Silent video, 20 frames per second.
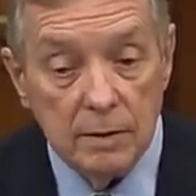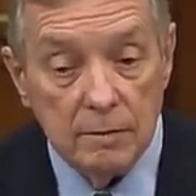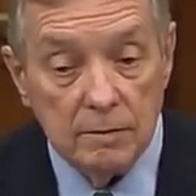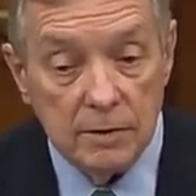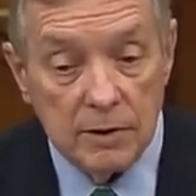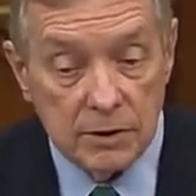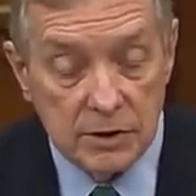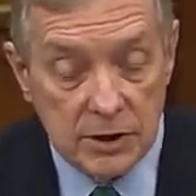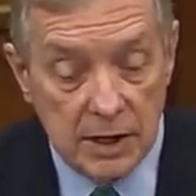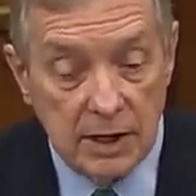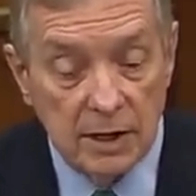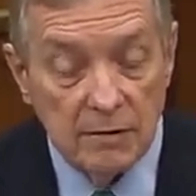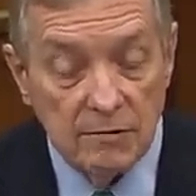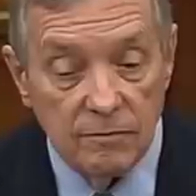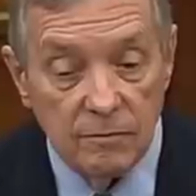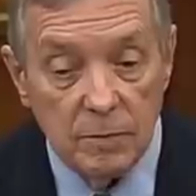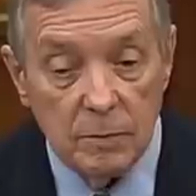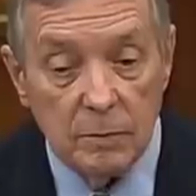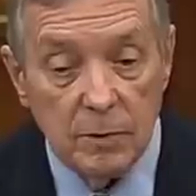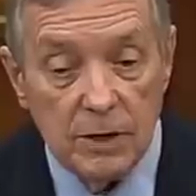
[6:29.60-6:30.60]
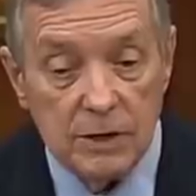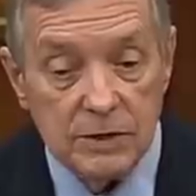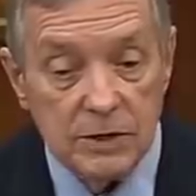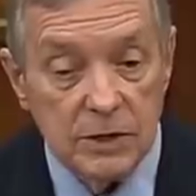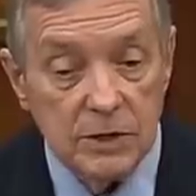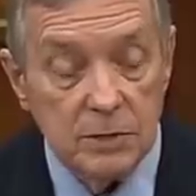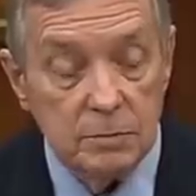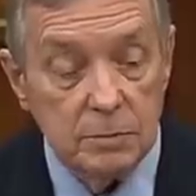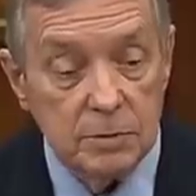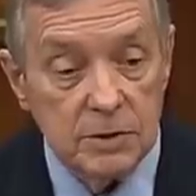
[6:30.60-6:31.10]
dissented from the
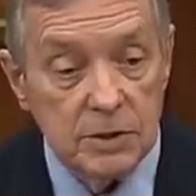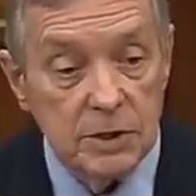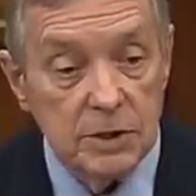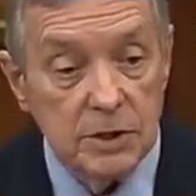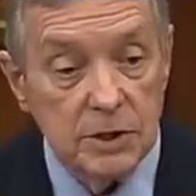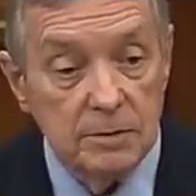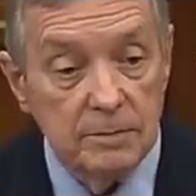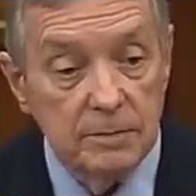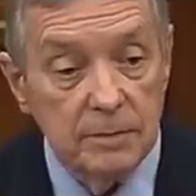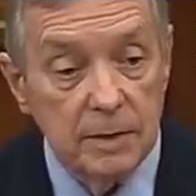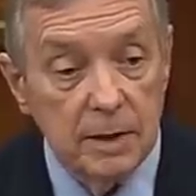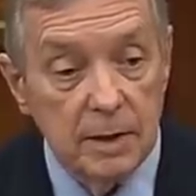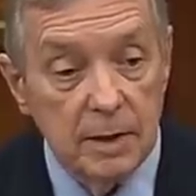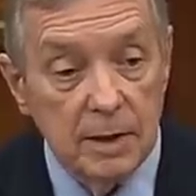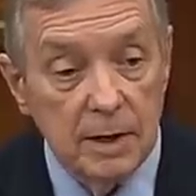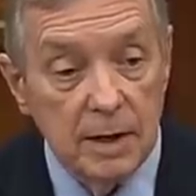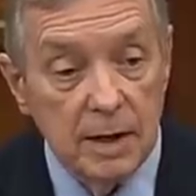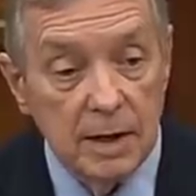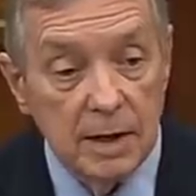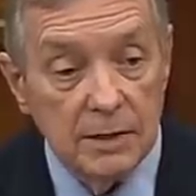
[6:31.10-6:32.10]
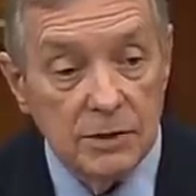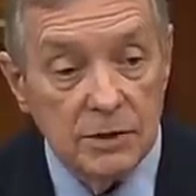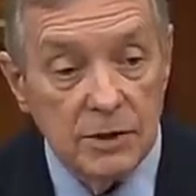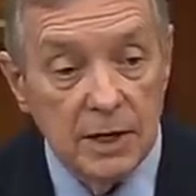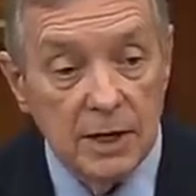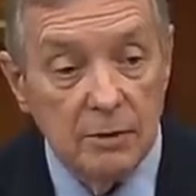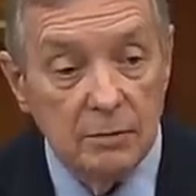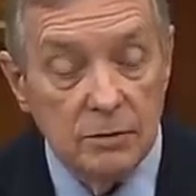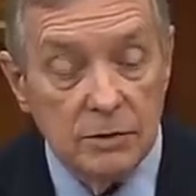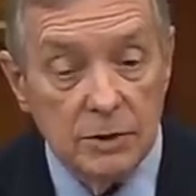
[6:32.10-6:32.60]
president's position and
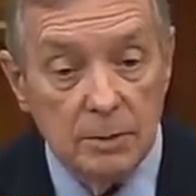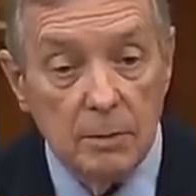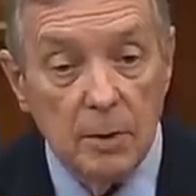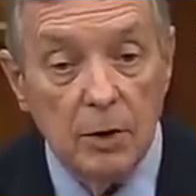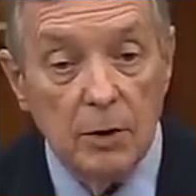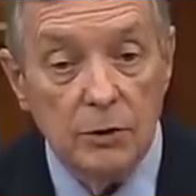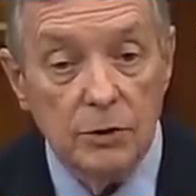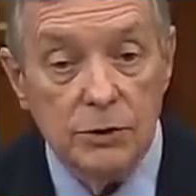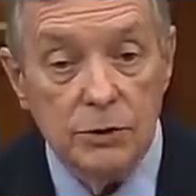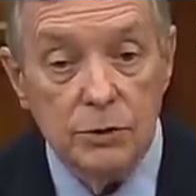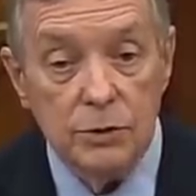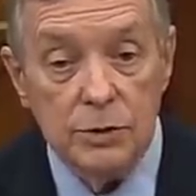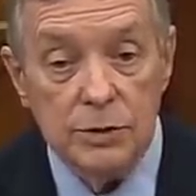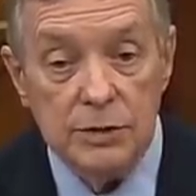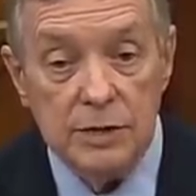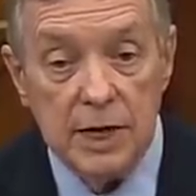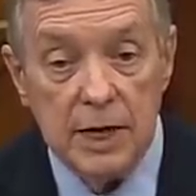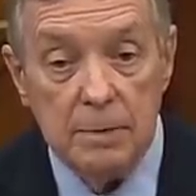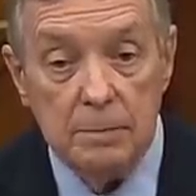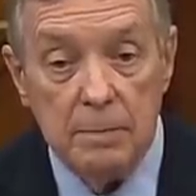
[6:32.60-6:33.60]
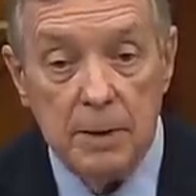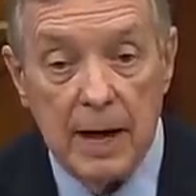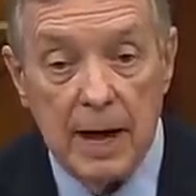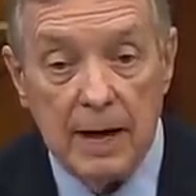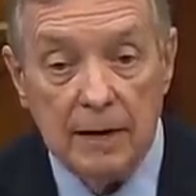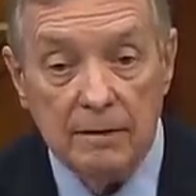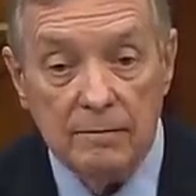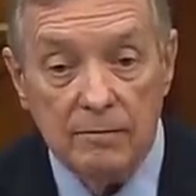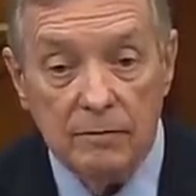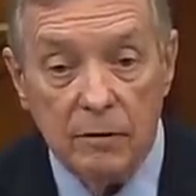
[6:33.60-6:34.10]
said it was a murder suicide
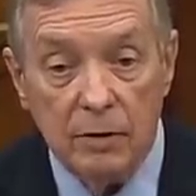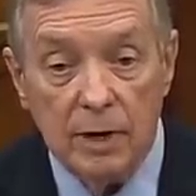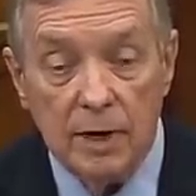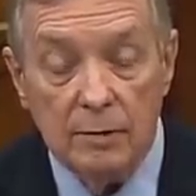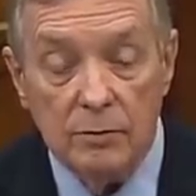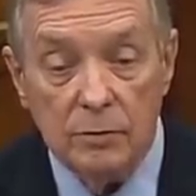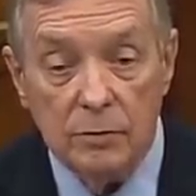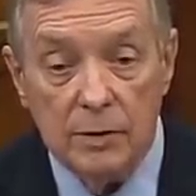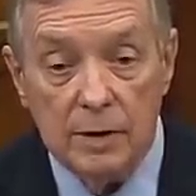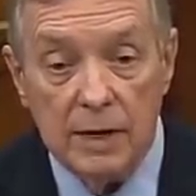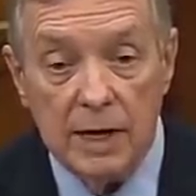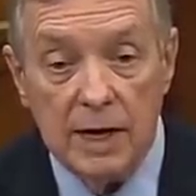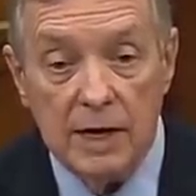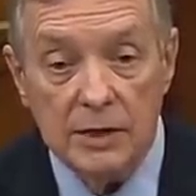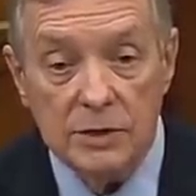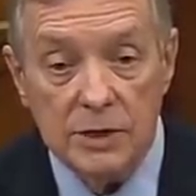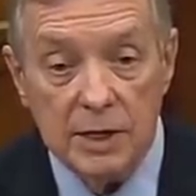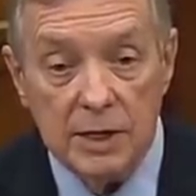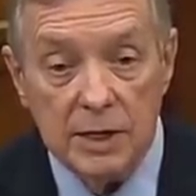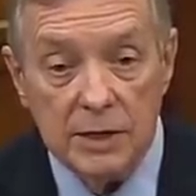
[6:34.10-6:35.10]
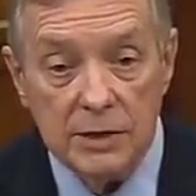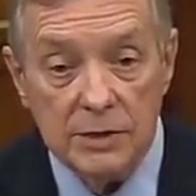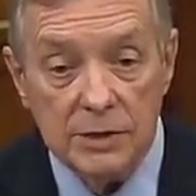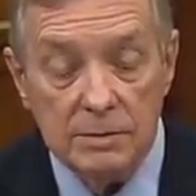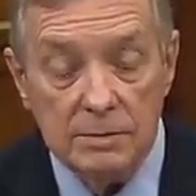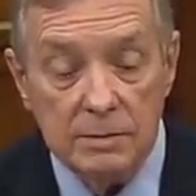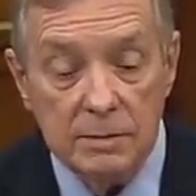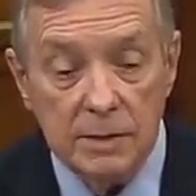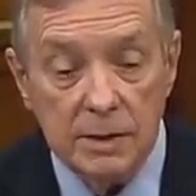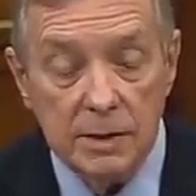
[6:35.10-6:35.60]
pact for him to engage in this.
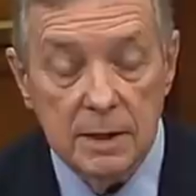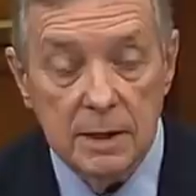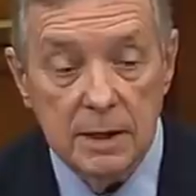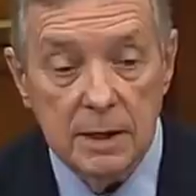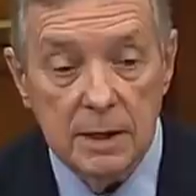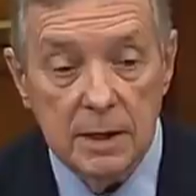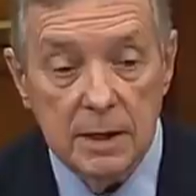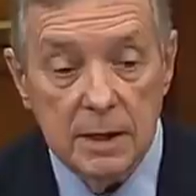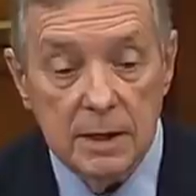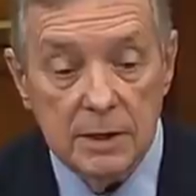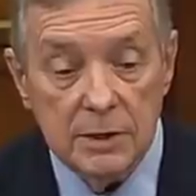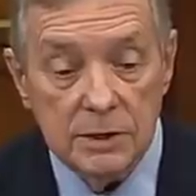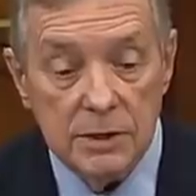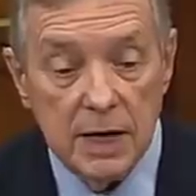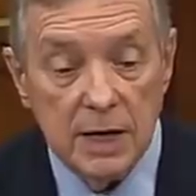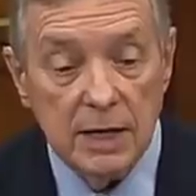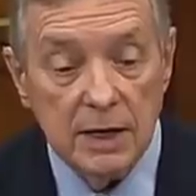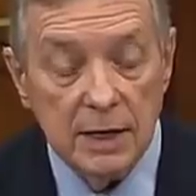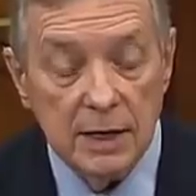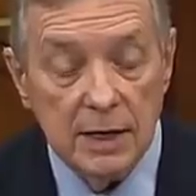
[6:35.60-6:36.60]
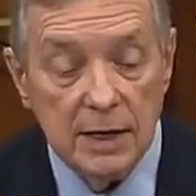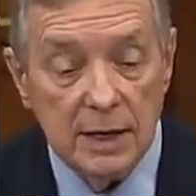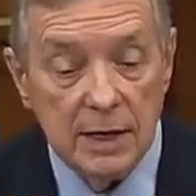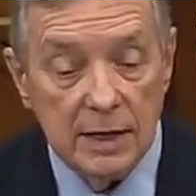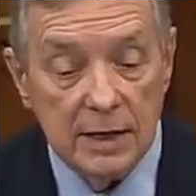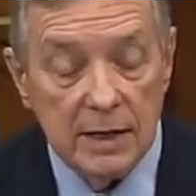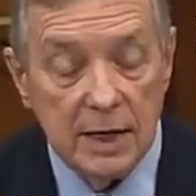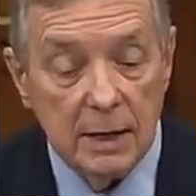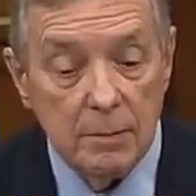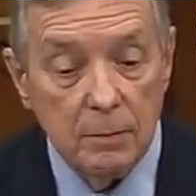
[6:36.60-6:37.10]
Secondly,
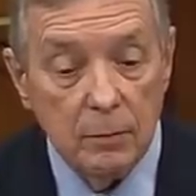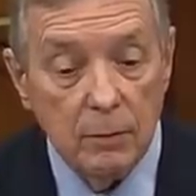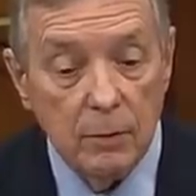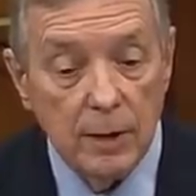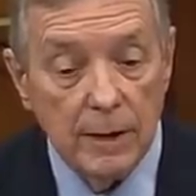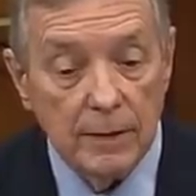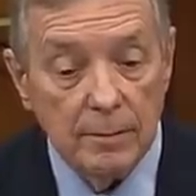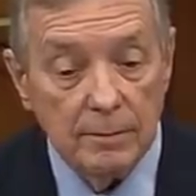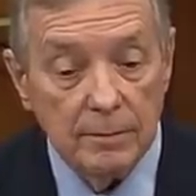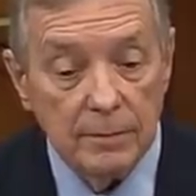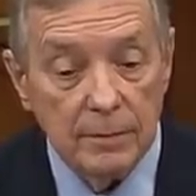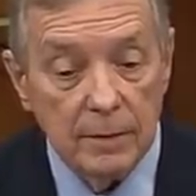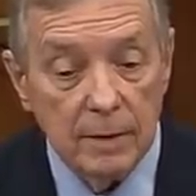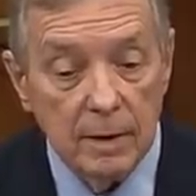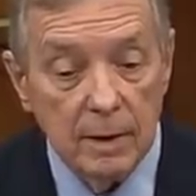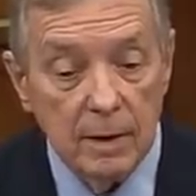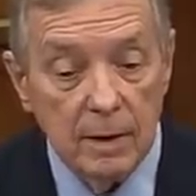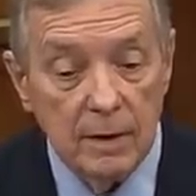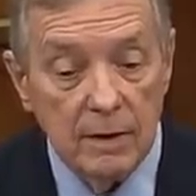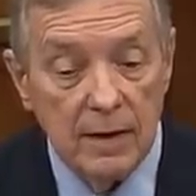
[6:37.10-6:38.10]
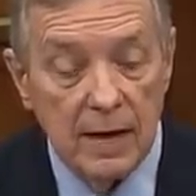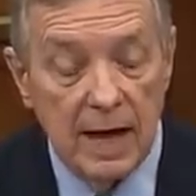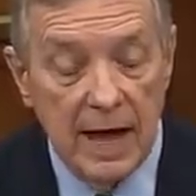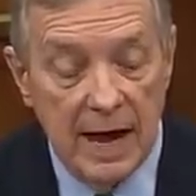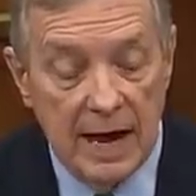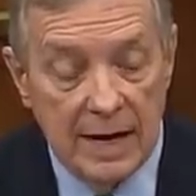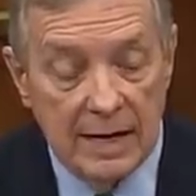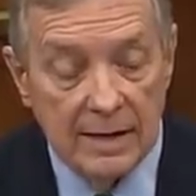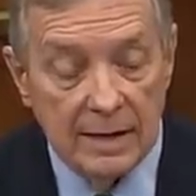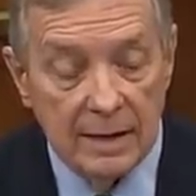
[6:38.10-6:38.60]
at that point, the
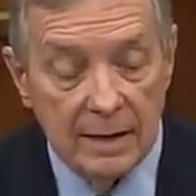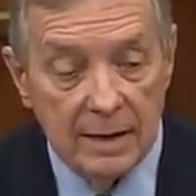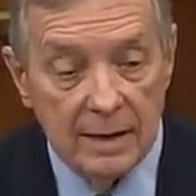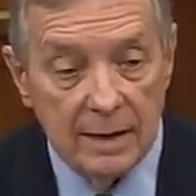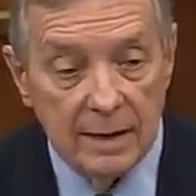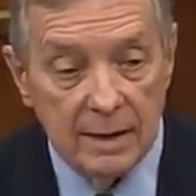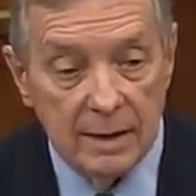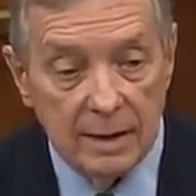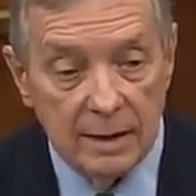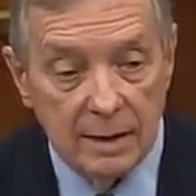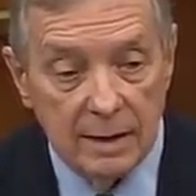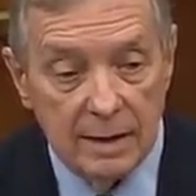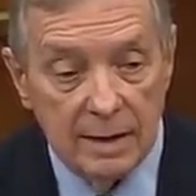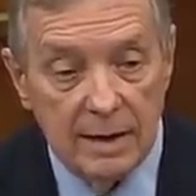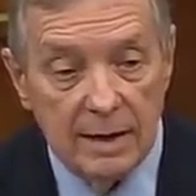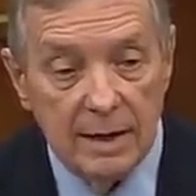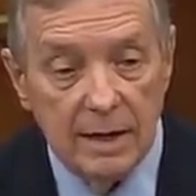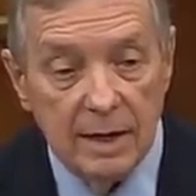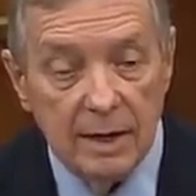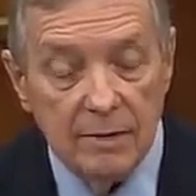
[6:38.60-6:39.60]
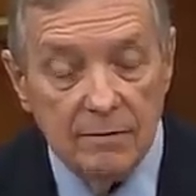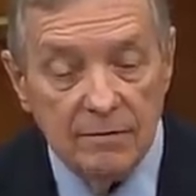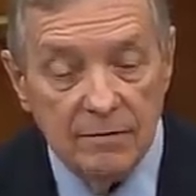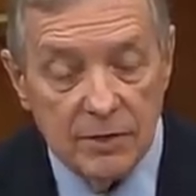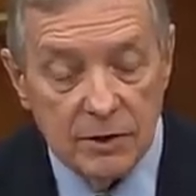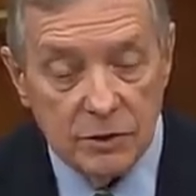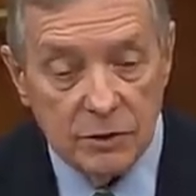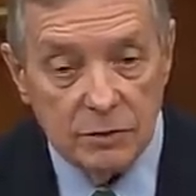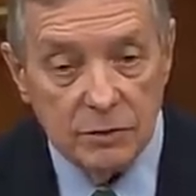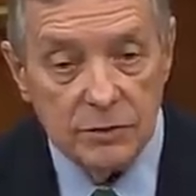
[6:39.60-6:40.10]
eight leading
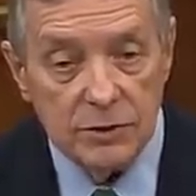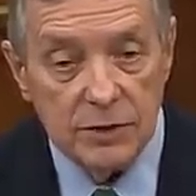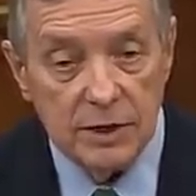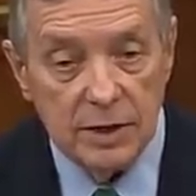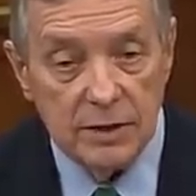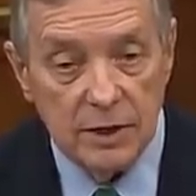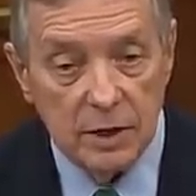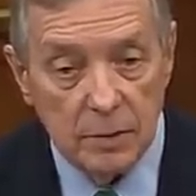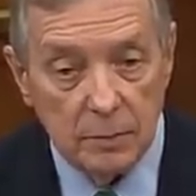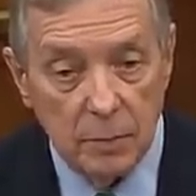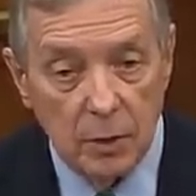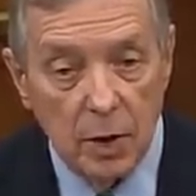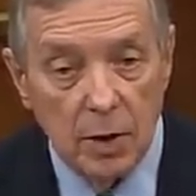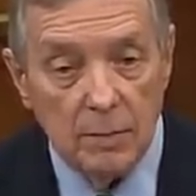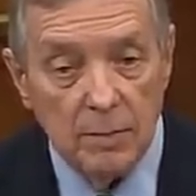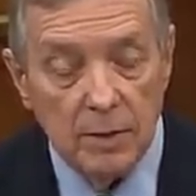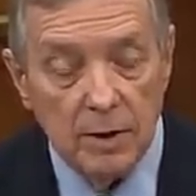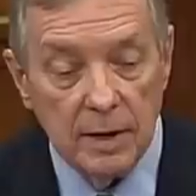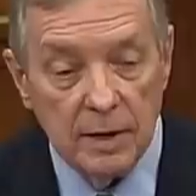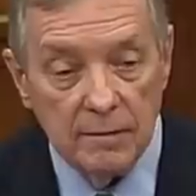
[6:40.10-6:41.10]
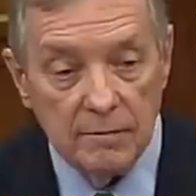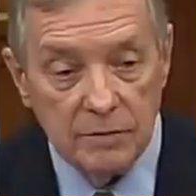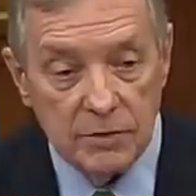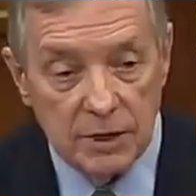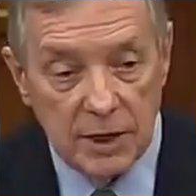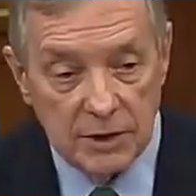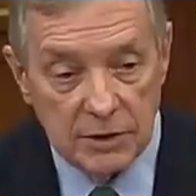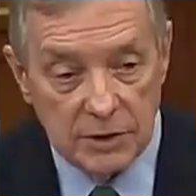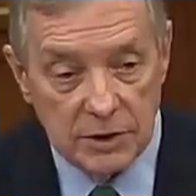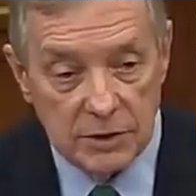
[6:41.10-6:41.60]
officials in the Department of
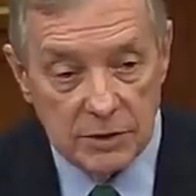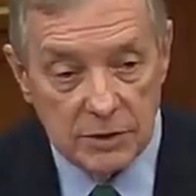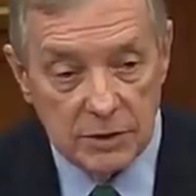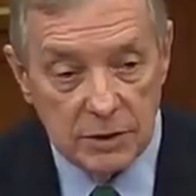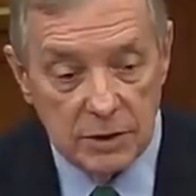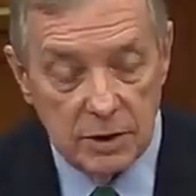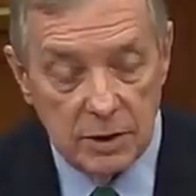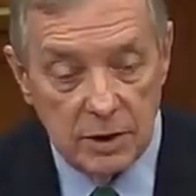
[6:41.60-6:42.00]
Justice